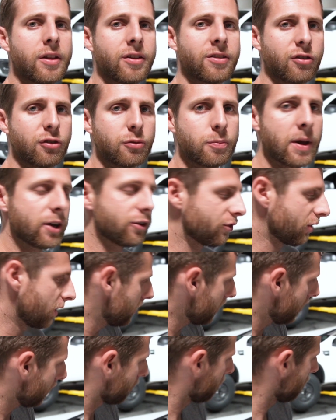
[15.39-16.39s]
the
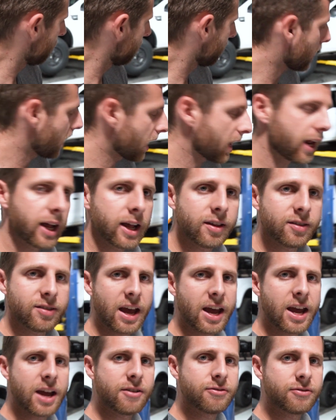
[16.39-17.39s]
suspension, and what we got is
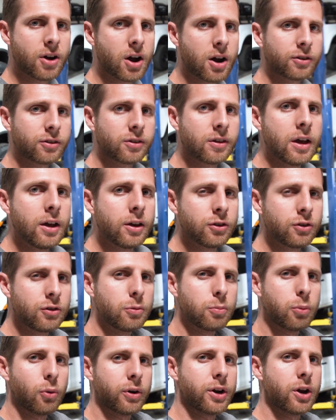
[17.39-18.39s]
a Fox
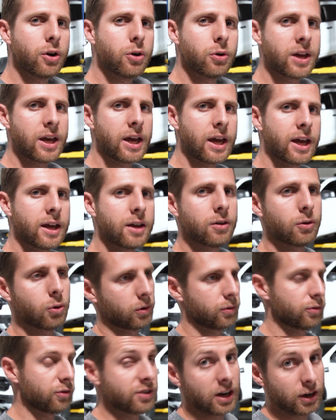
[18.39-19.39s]
2.0 kit,
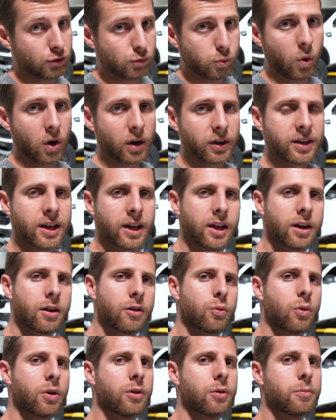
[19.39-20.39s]
or Stage 1 kit
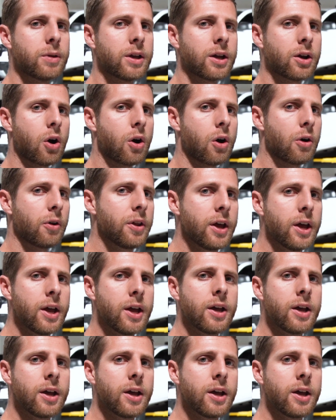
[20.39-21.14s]
is what it would be called.